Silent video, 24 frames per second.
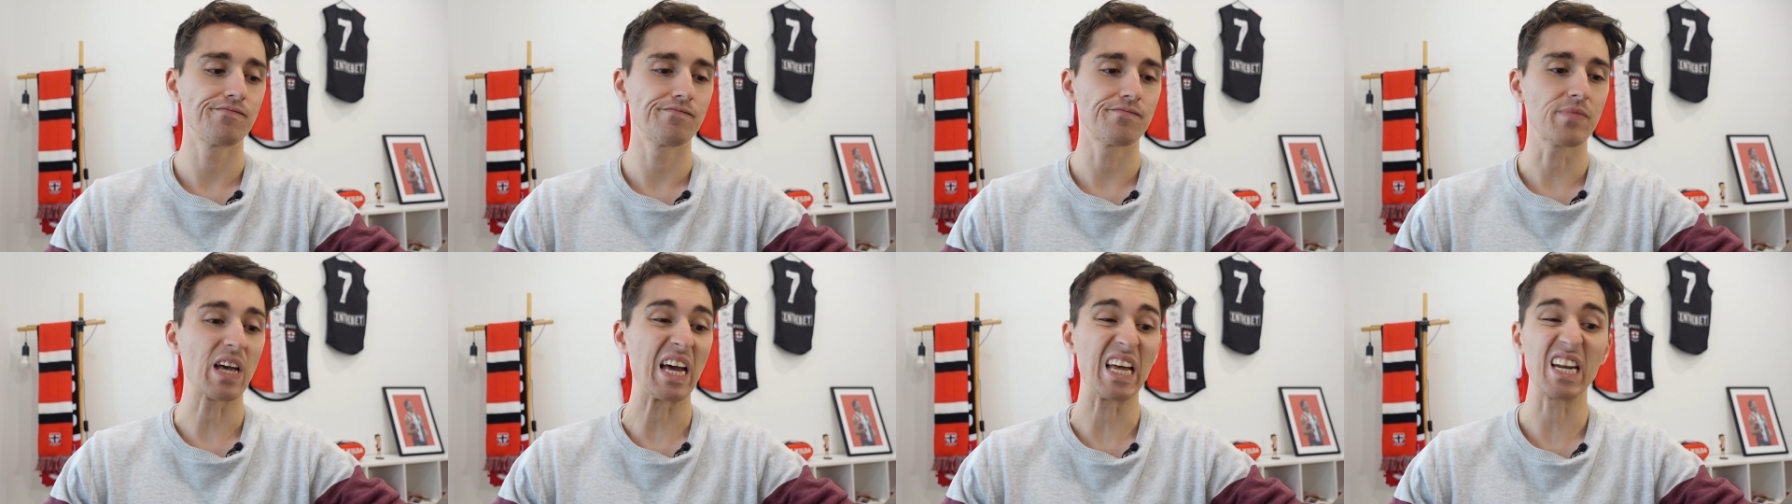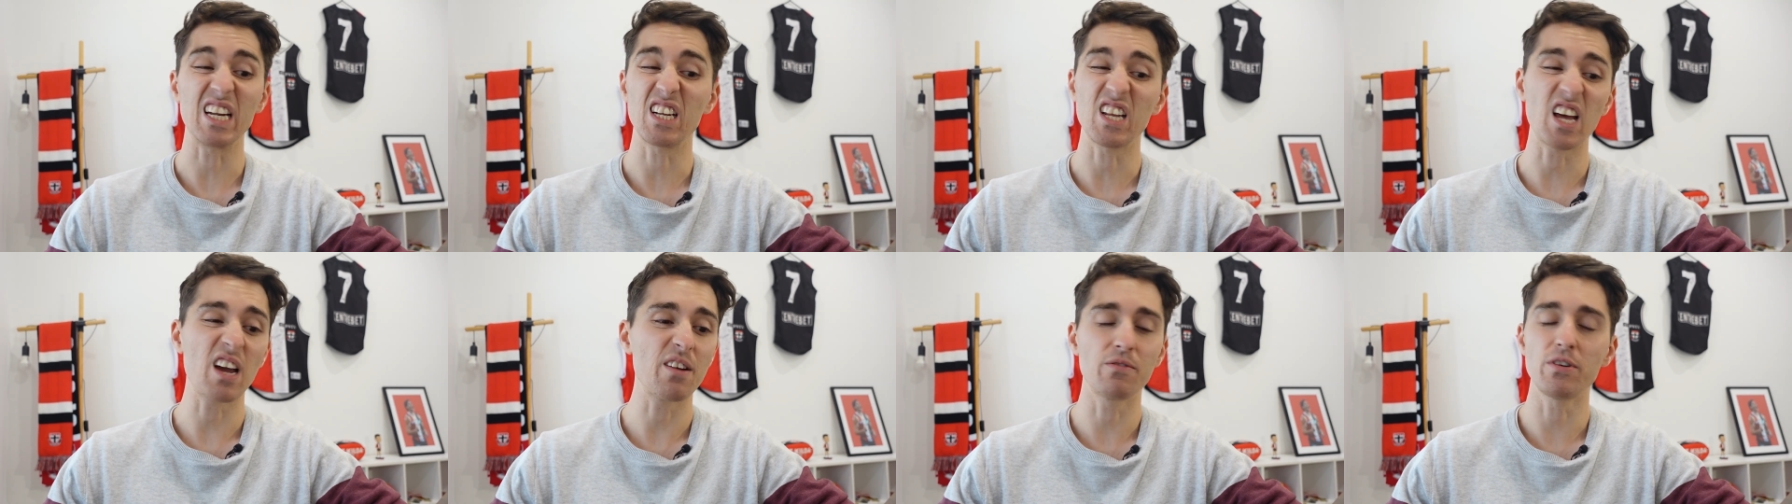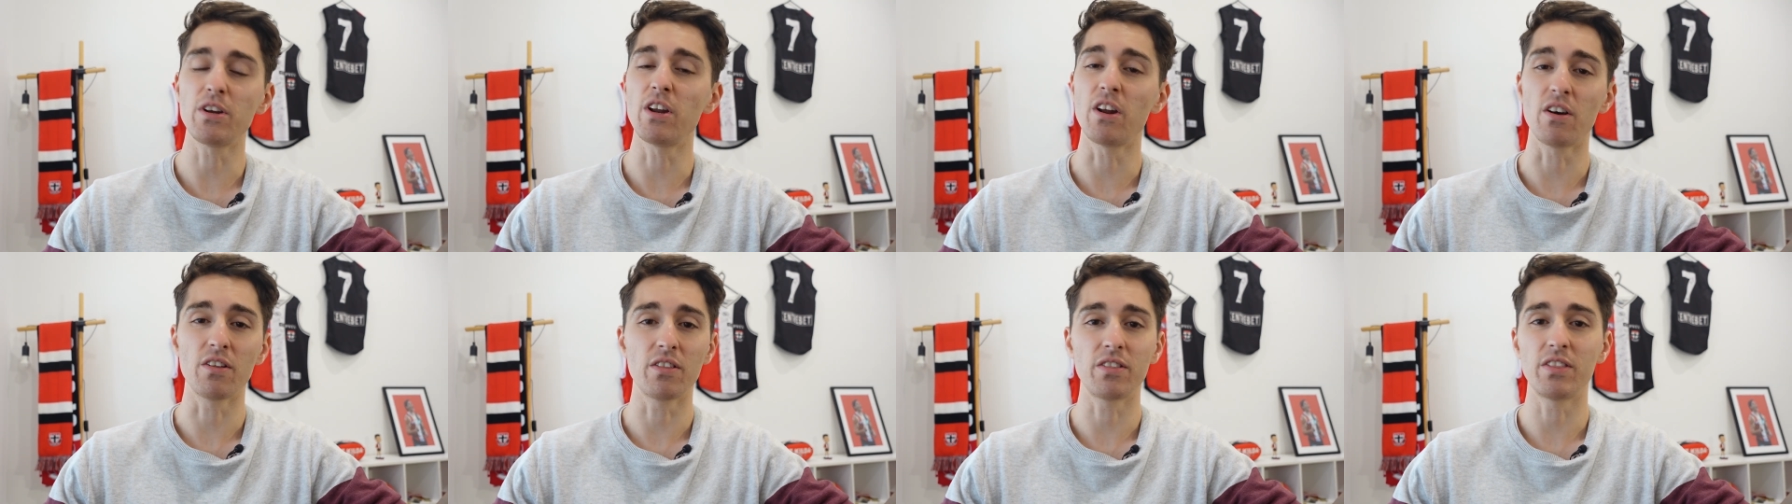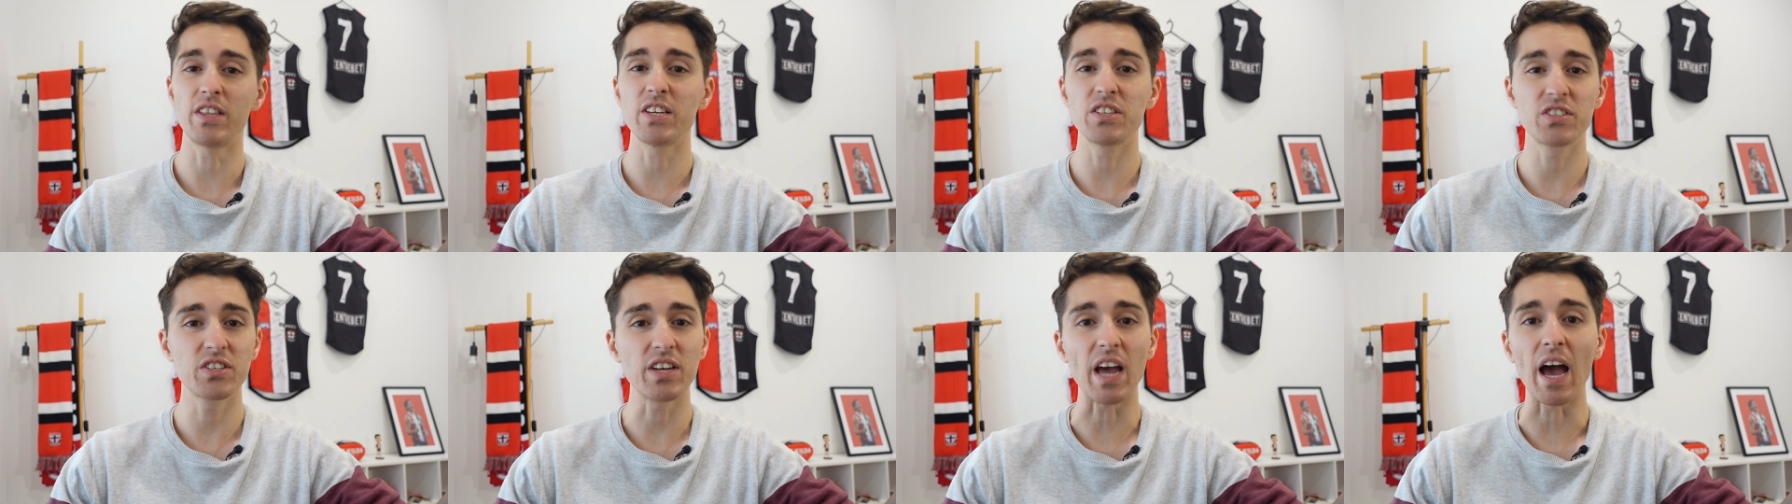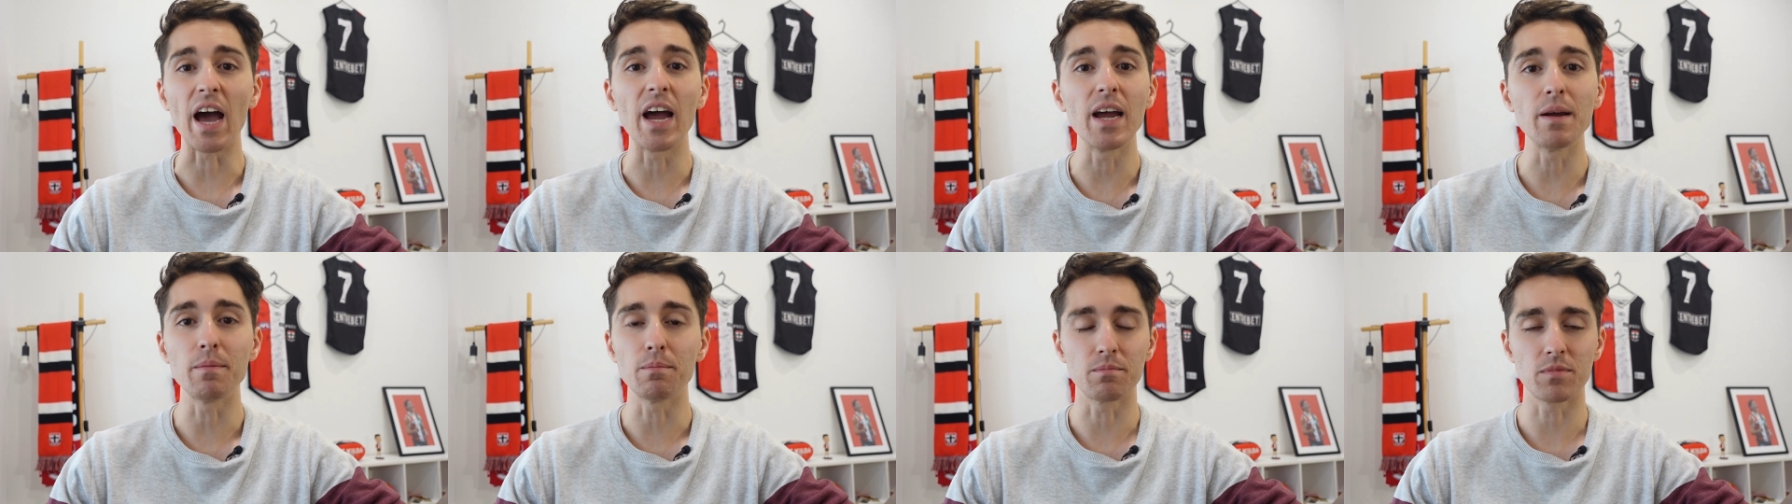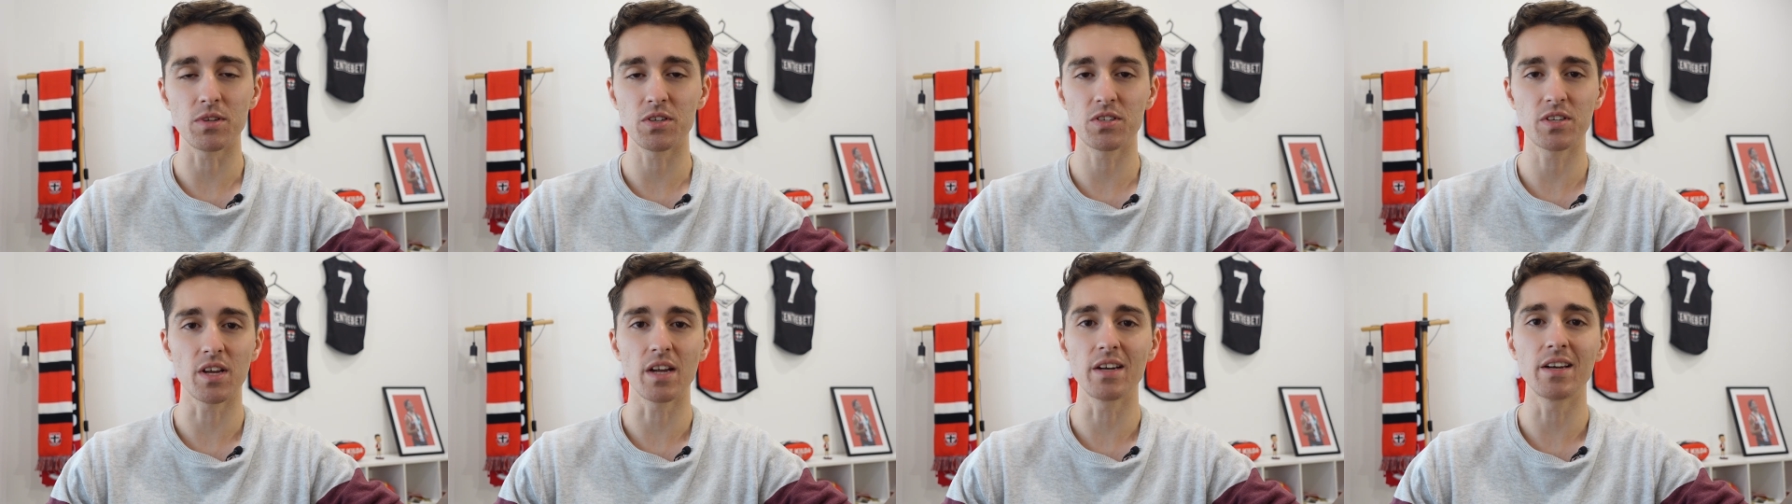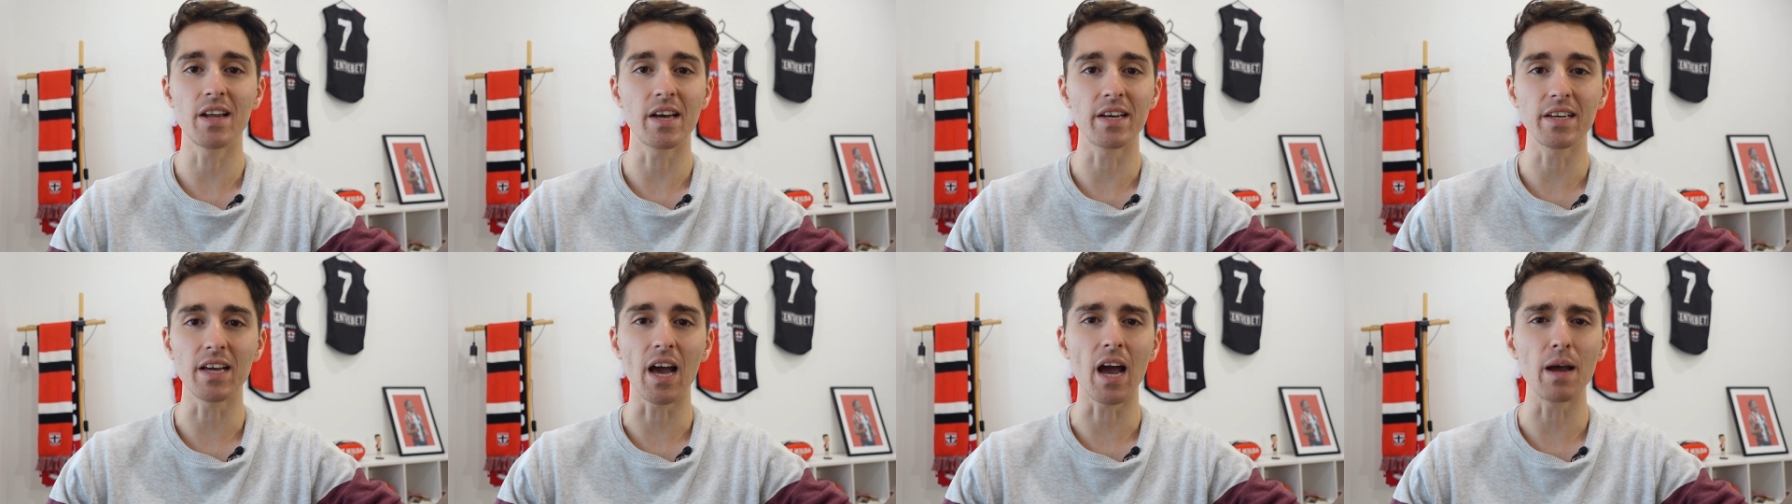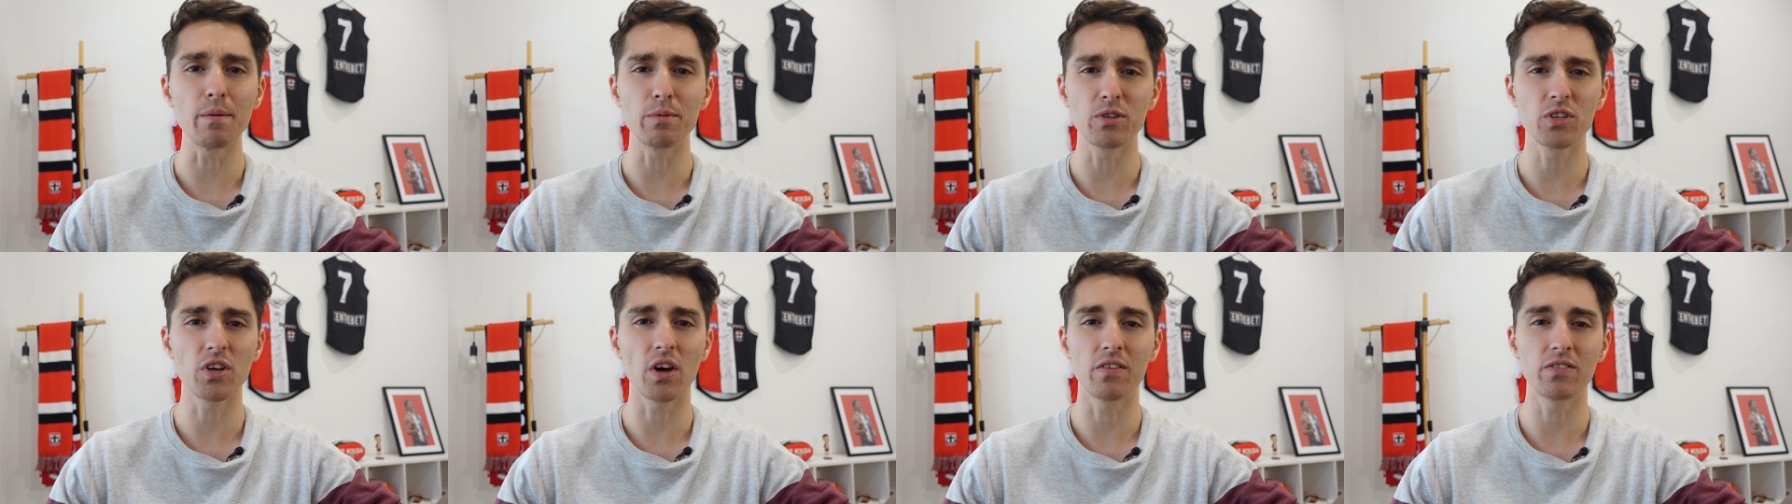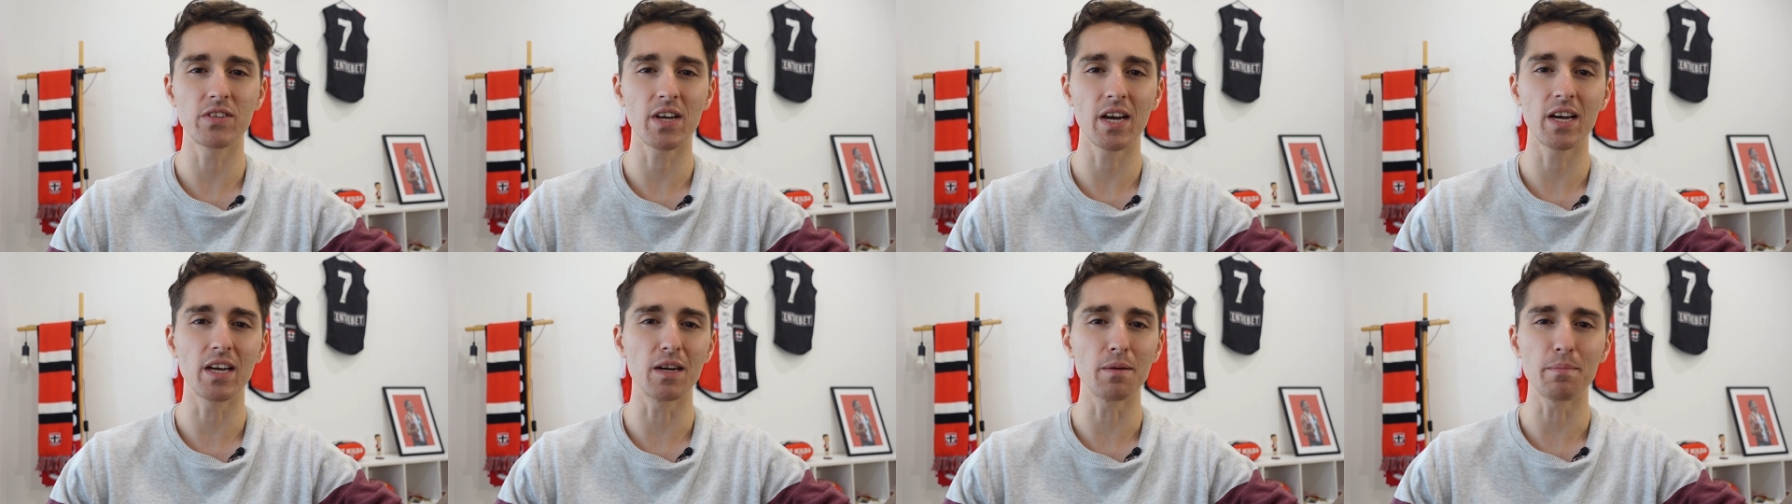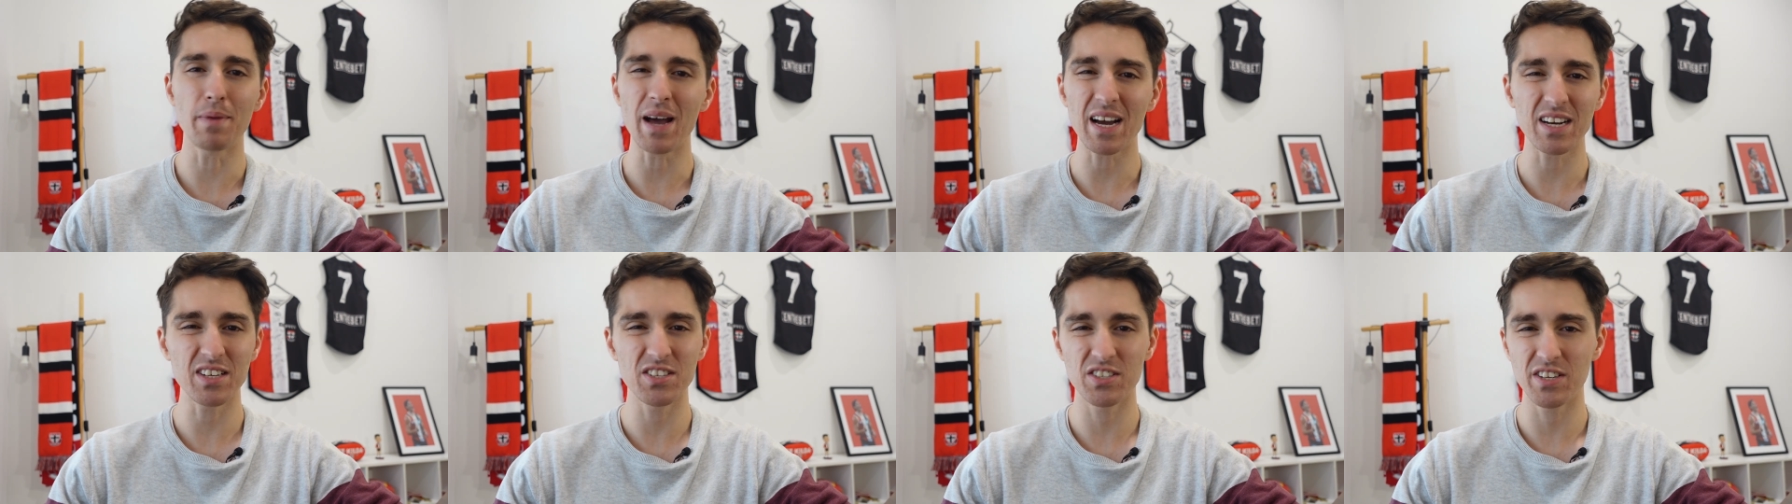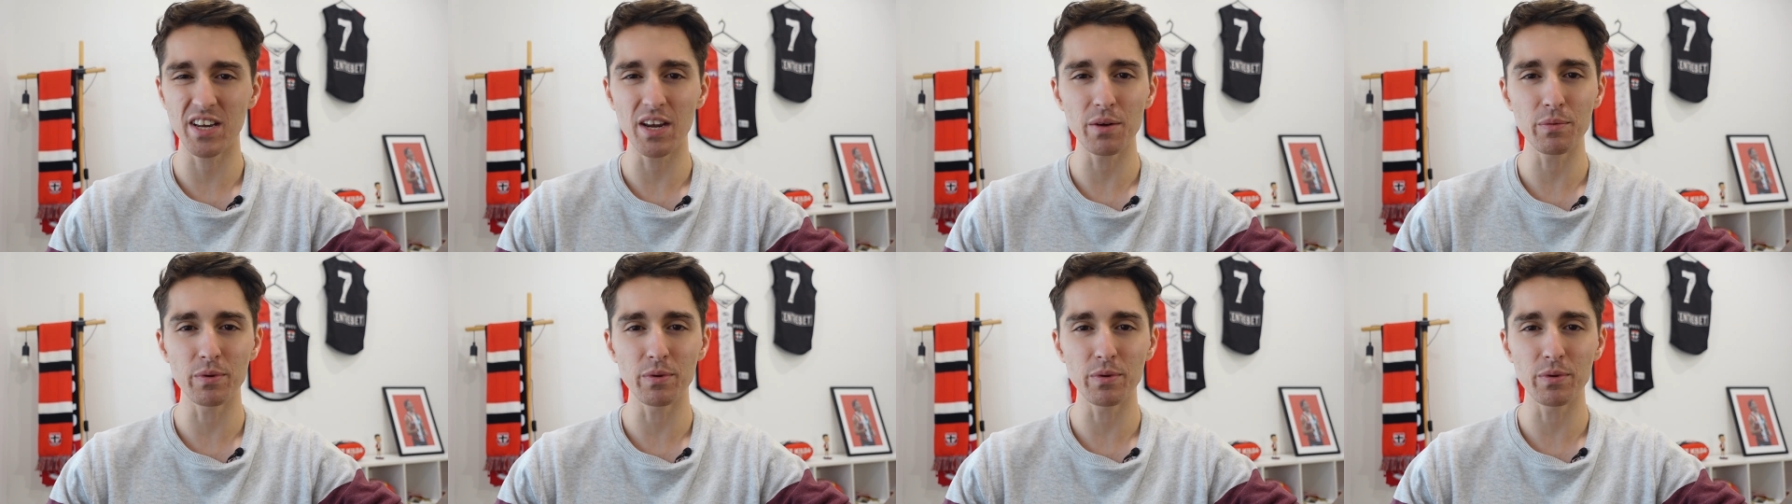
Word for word: and every, you know this game, the Sunday game, is kind of taking a back seat.